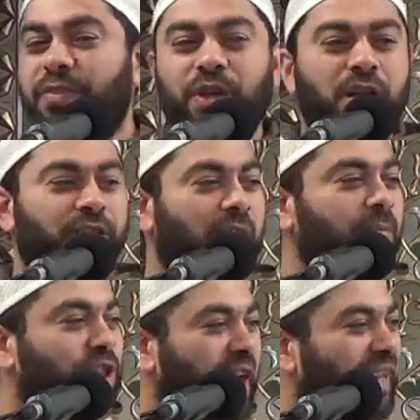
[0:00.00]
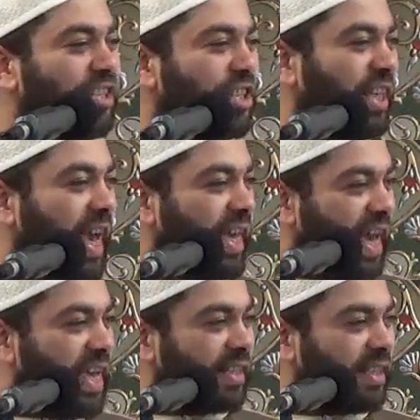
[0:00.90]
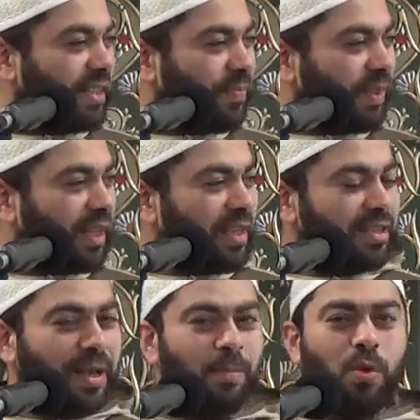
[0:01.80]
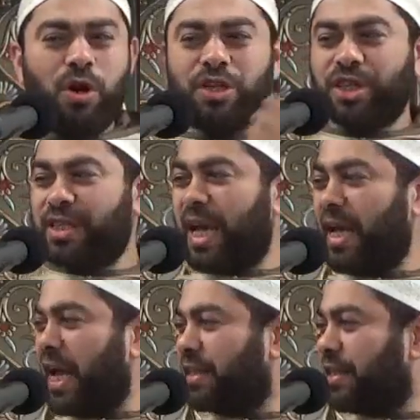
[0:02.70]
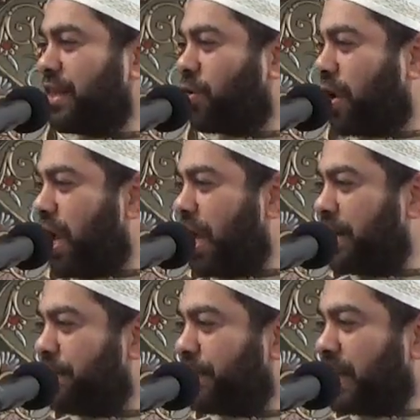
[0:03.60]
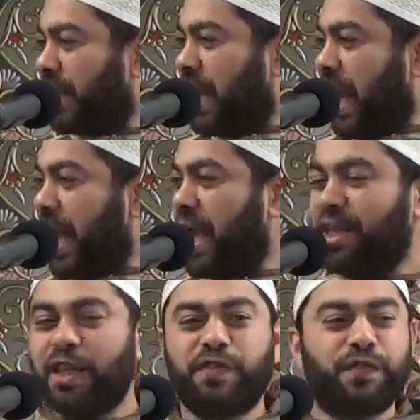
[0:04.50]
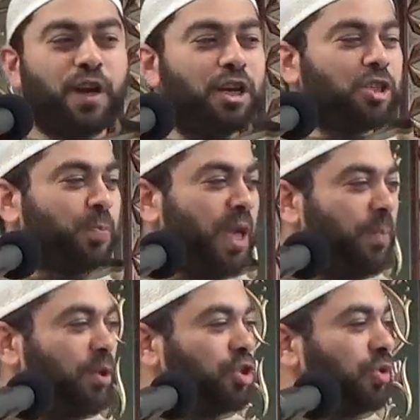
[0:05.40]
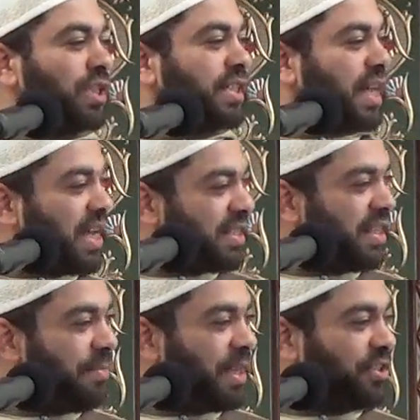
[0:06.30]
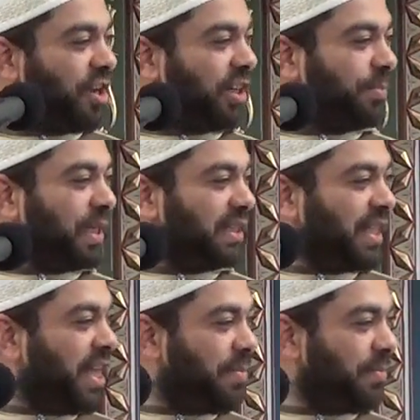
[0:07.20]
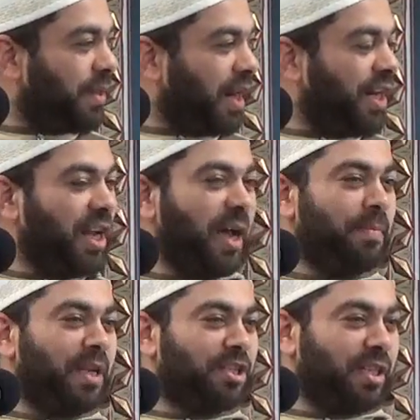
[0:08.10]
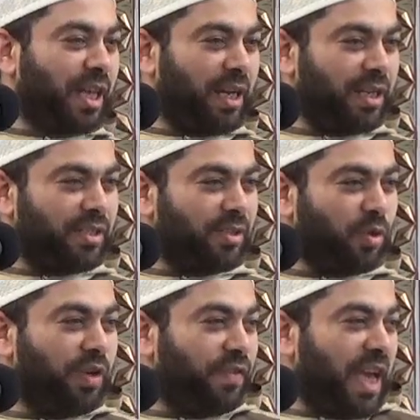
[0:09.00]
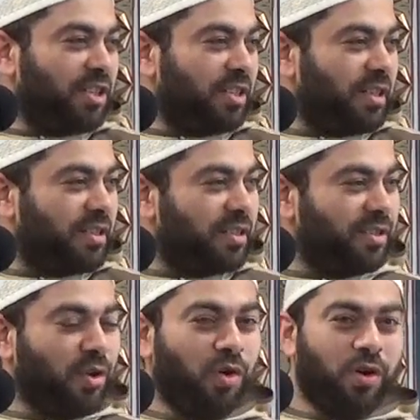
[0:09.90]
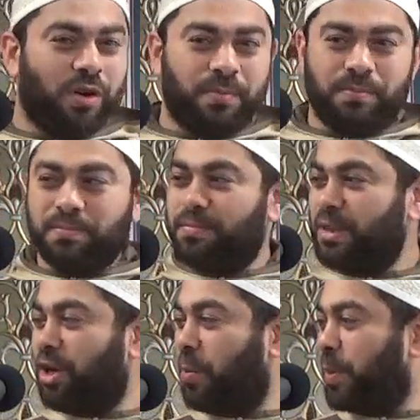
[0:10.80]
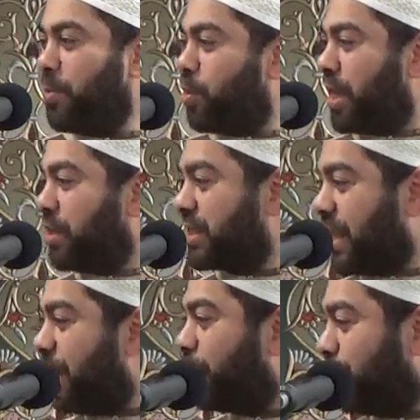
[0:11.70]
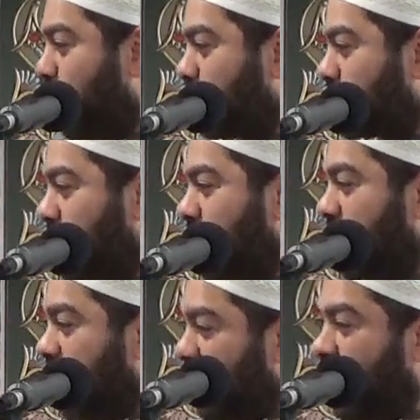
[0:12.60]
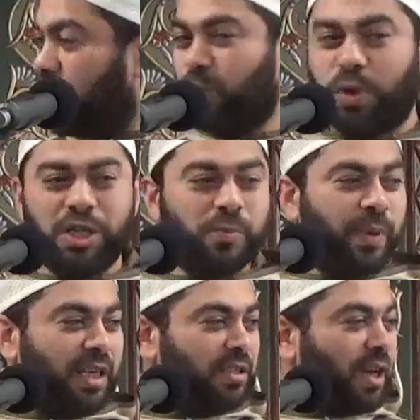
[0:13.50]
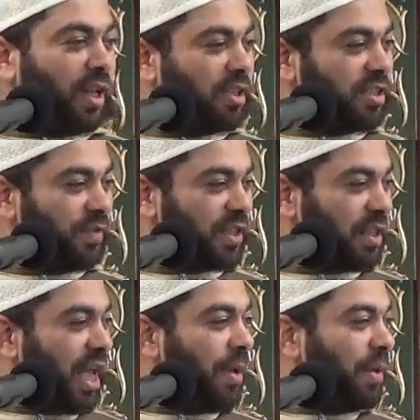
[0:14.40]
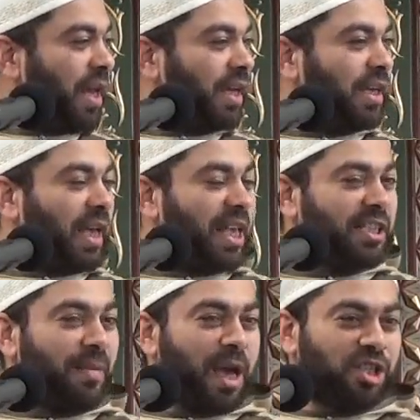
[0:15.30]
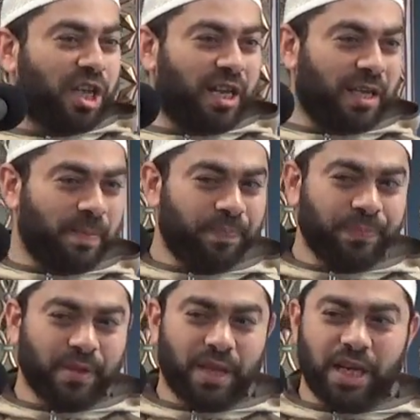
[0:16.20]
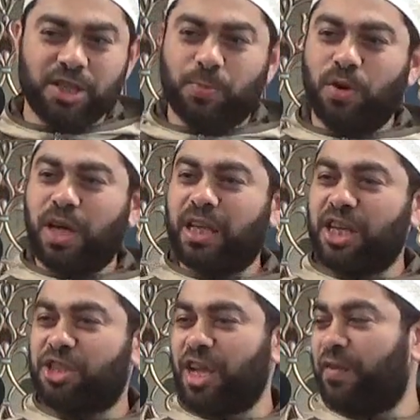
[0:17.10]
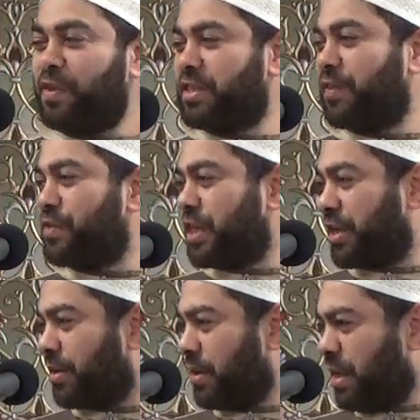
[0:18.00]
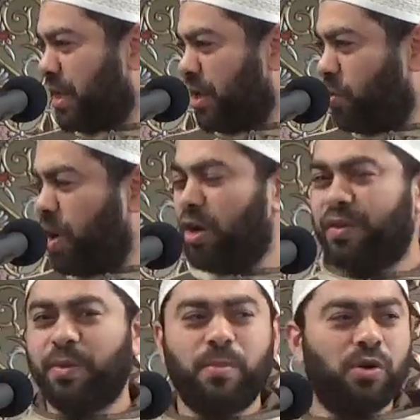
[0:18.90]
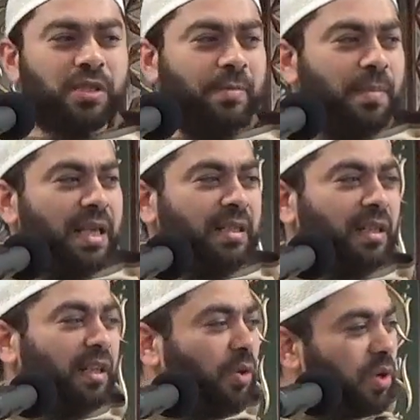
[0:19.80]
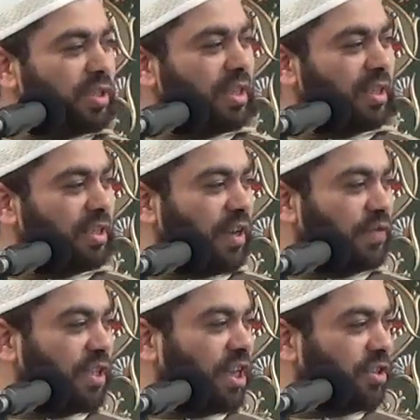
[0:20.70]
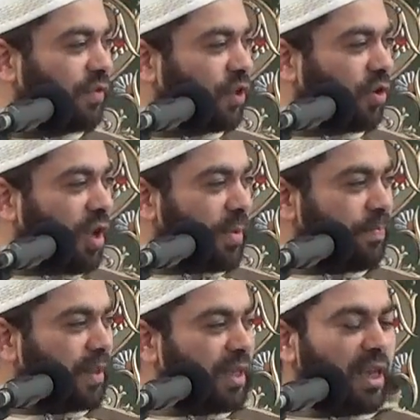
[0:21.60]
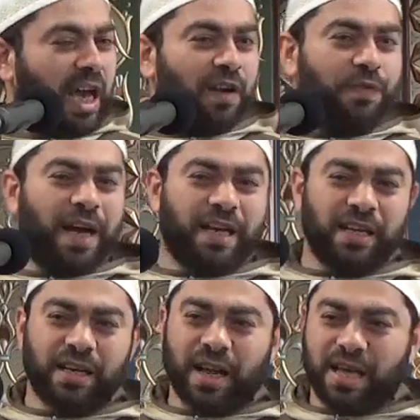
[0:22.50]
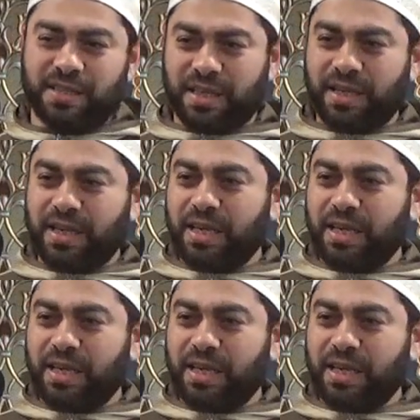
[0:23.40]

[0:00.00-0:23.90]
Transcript: There are some challenging ayat, some mu'jiz ayat in the Quran, and the first people to discuss them and talk about them are not missionaries or evangelists or, you know, people who are Islamophobes. No, it was big scholars of Islam like Az-Zamakhshari in his book Al-Kashaf, his tafsir. One of the most amazing linguistic tafsirs of the Quran, Al-Fakhr al-Razi.